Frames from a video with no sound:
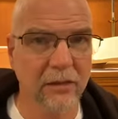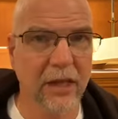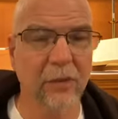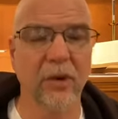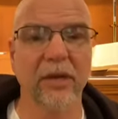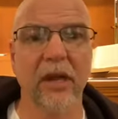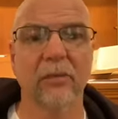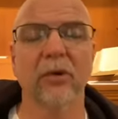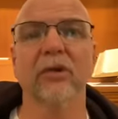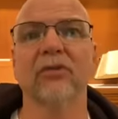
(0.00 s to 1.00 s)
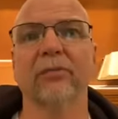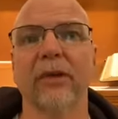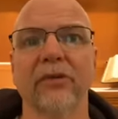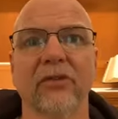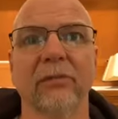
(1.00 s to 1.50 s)
And when Gabriel
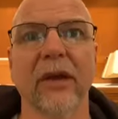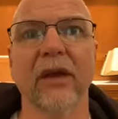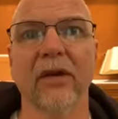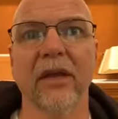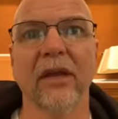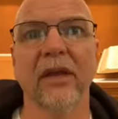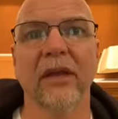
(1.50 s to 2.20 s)
speaks to Mary,